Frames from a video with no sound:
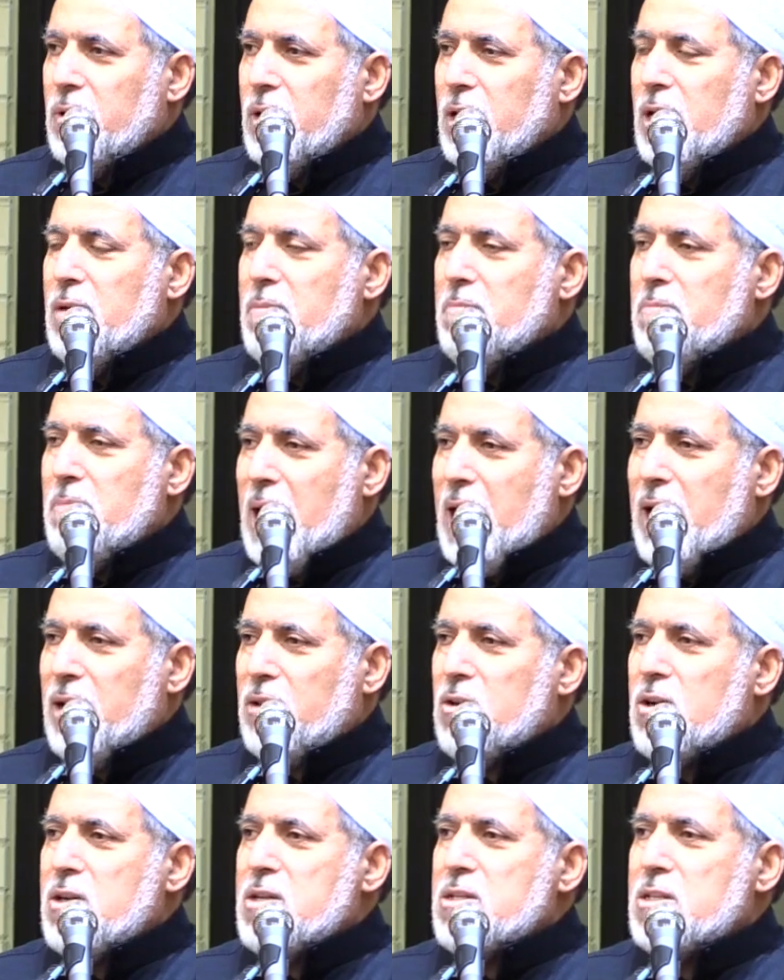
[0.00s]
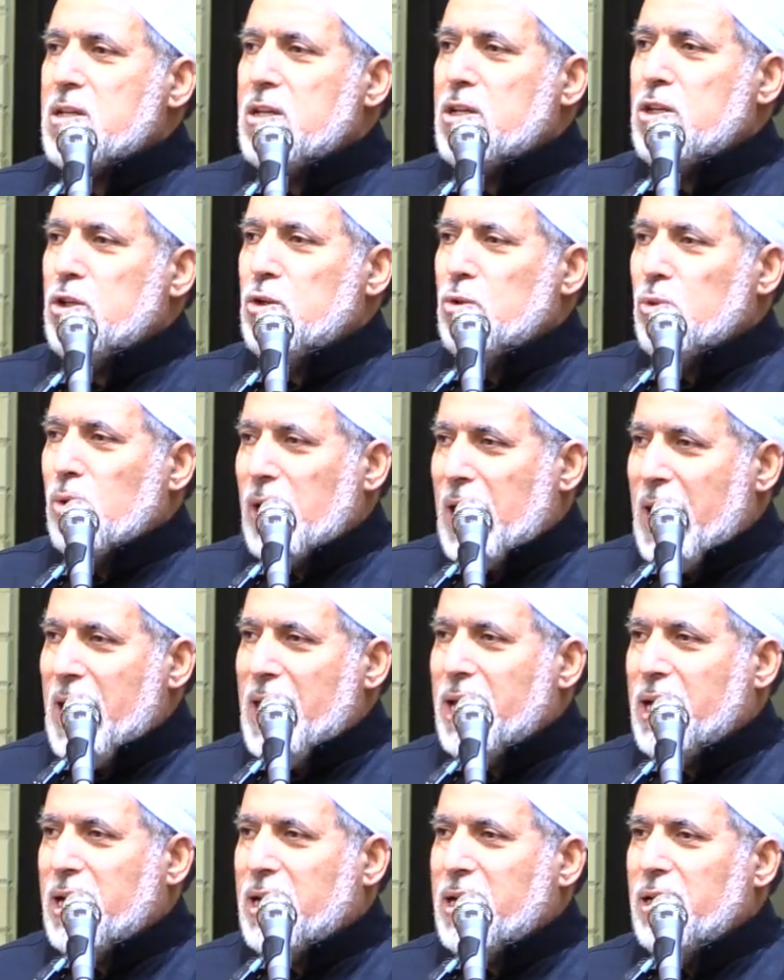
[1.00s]
in matters you
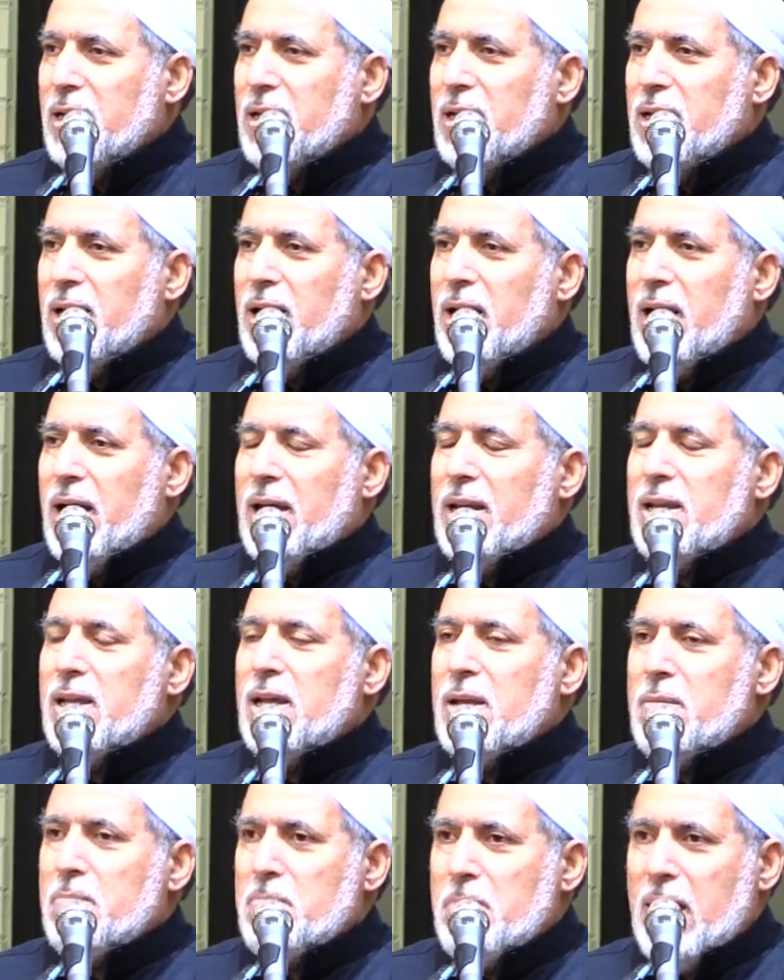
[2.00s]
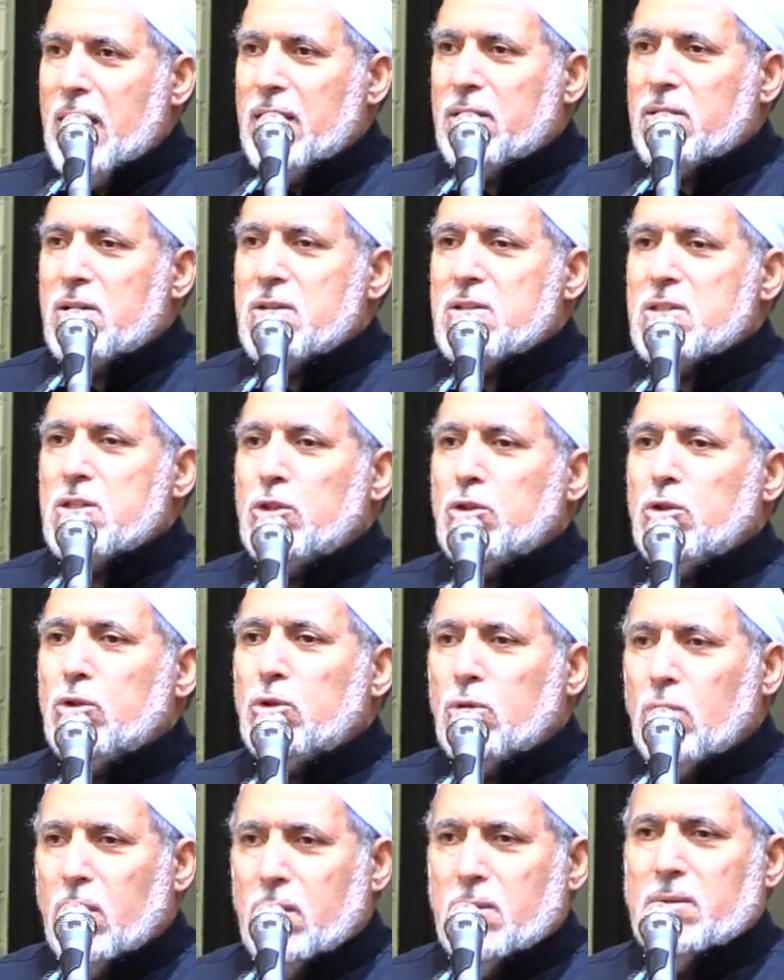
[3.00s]
like and in matters you
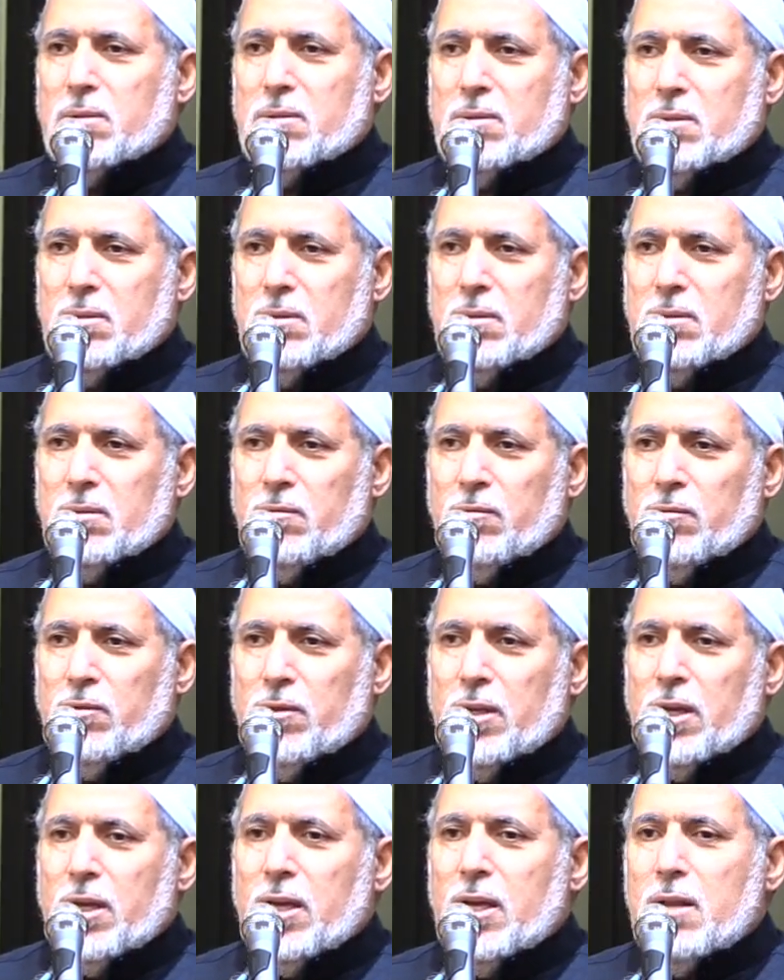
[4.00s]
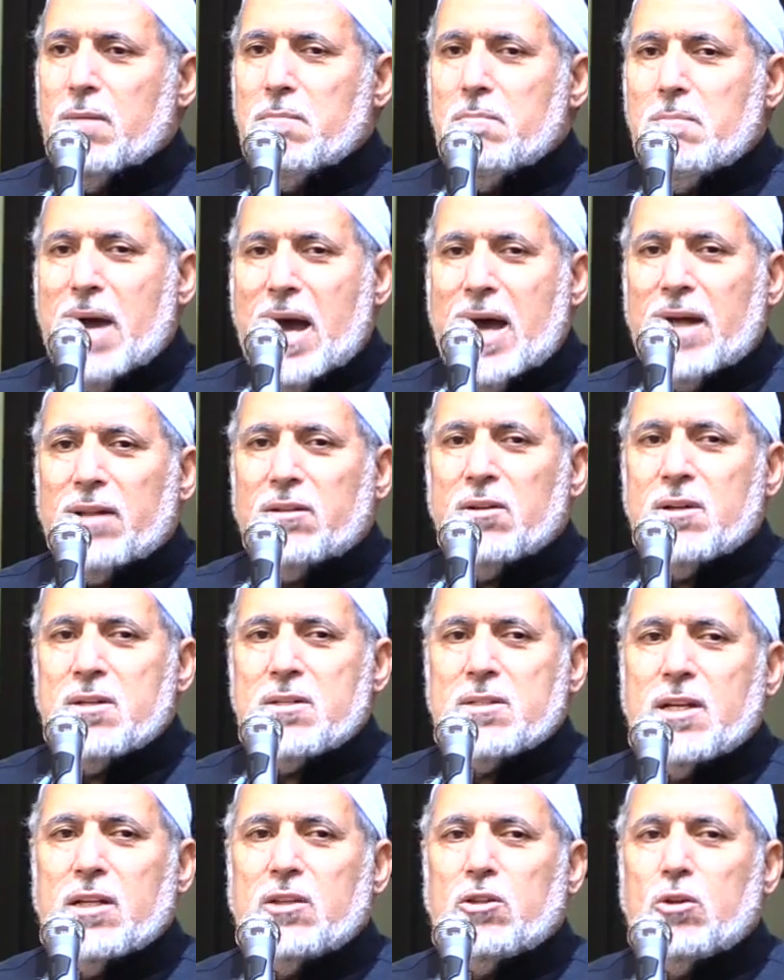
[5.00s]
don't, in
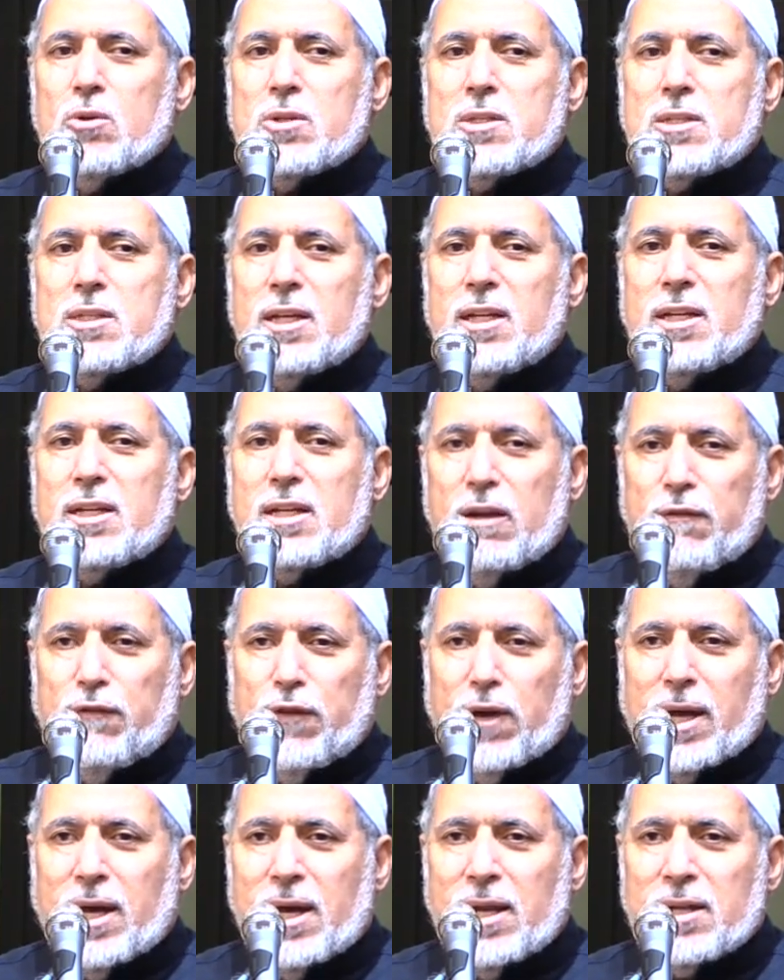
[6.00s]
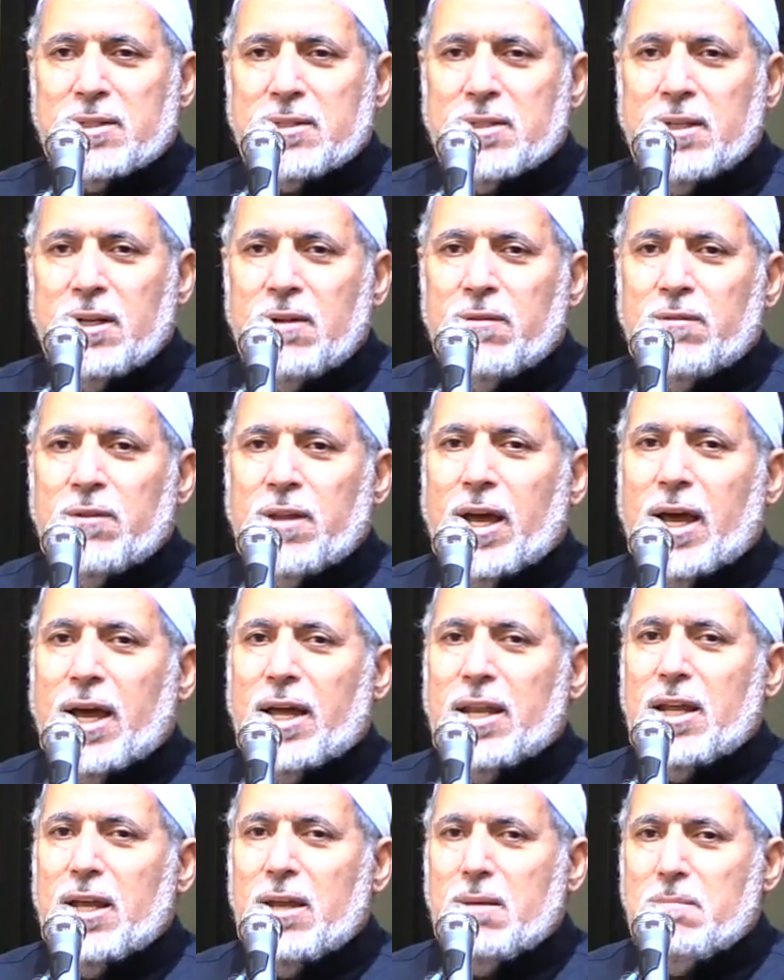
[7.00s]
matters that you see difficult
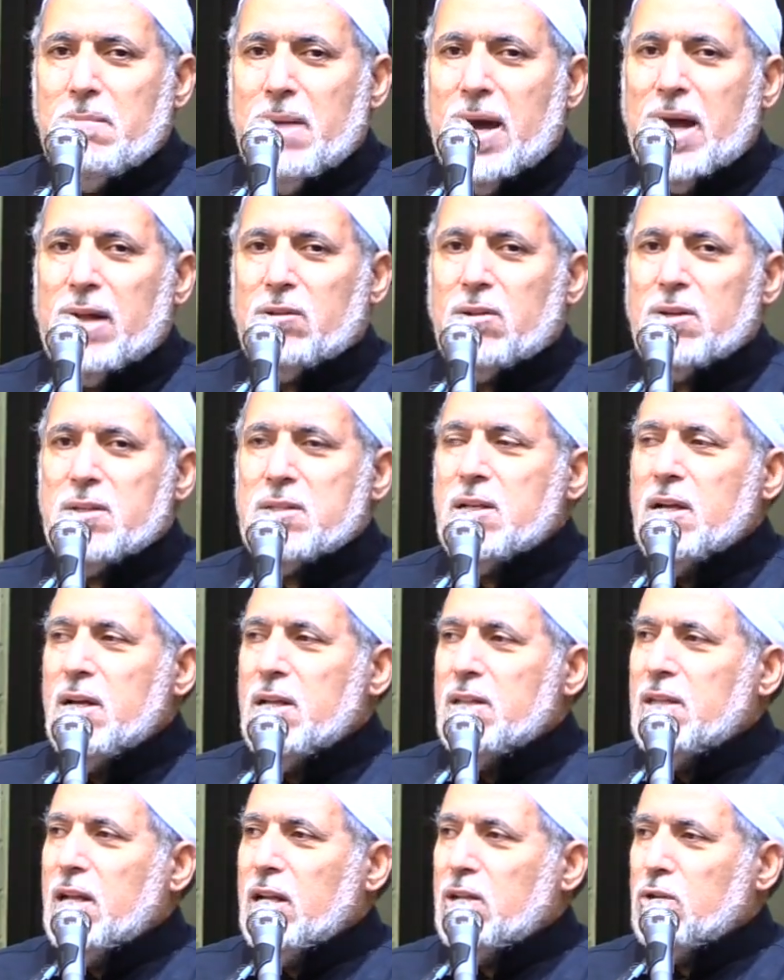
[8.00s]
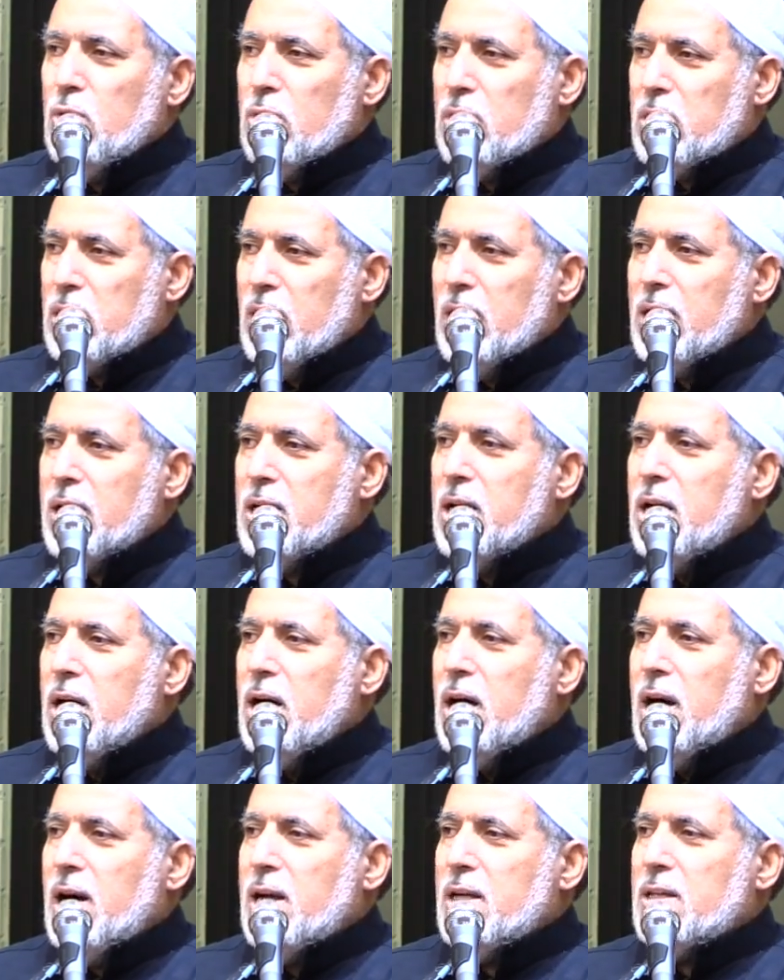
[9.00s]
and in matters that you think
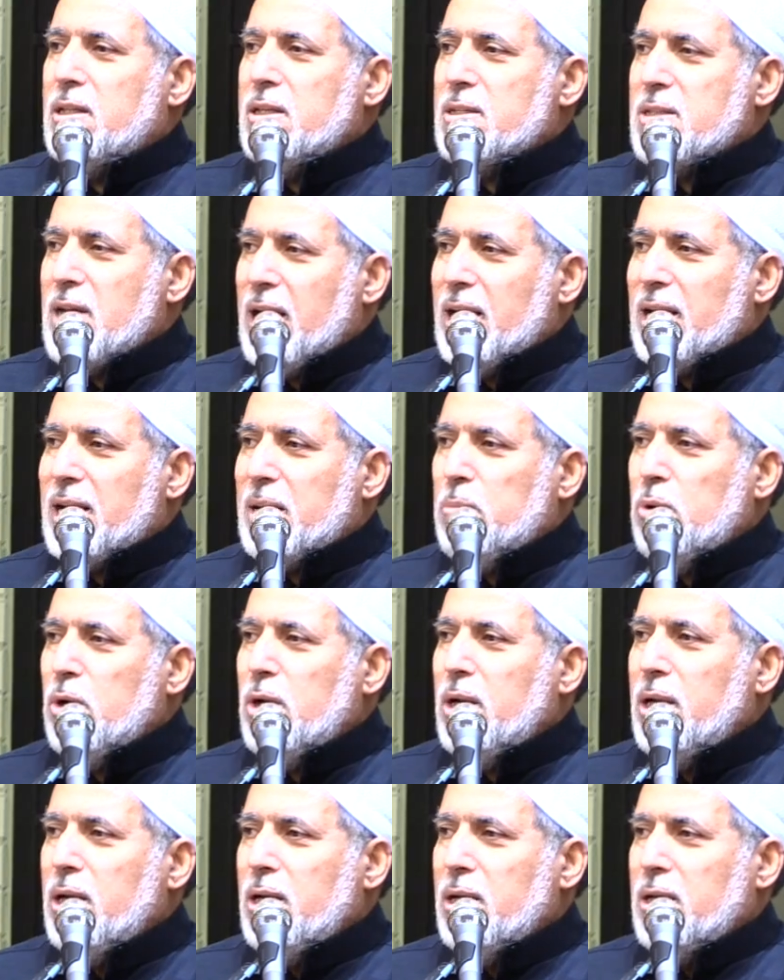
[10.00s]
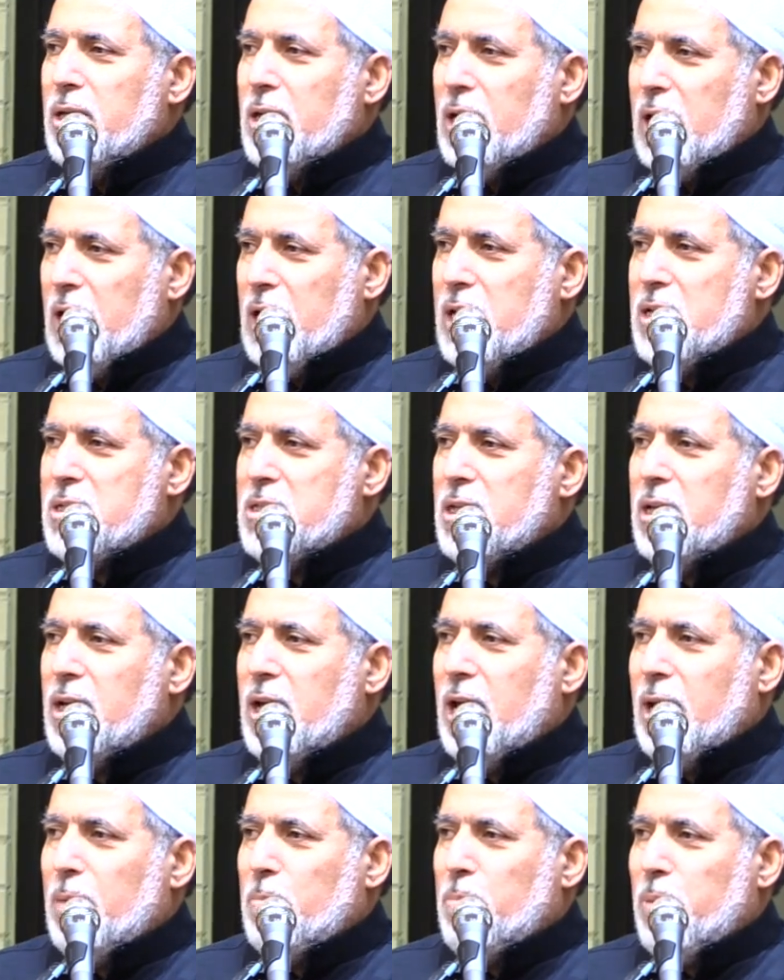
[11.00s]
are desirable,
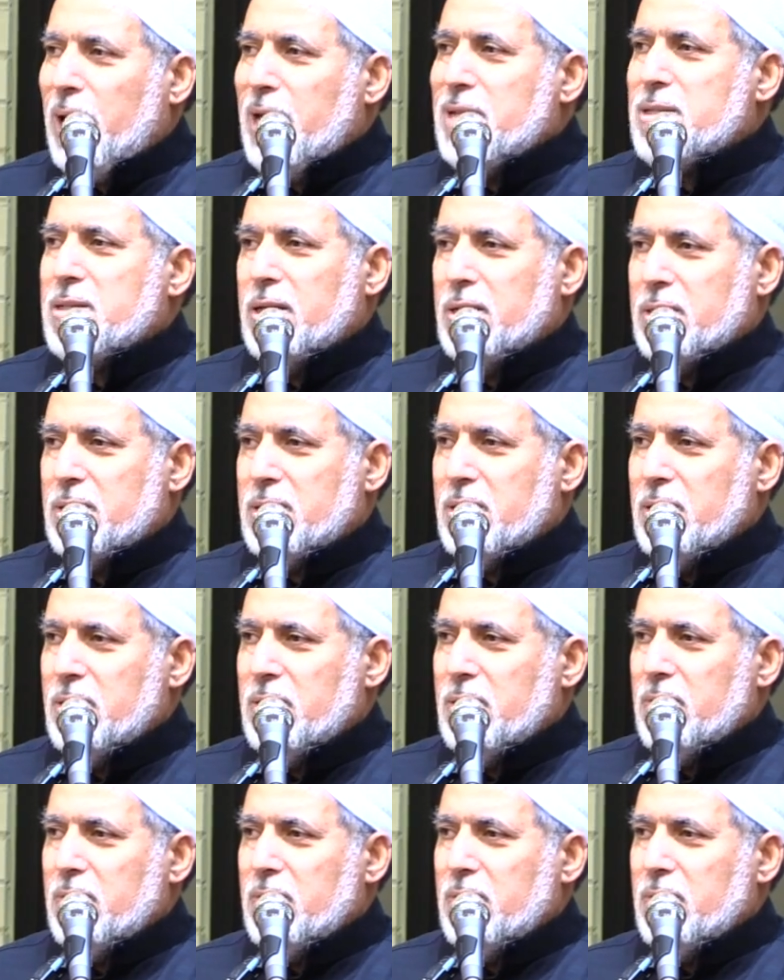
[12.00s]
easy, and pleasant,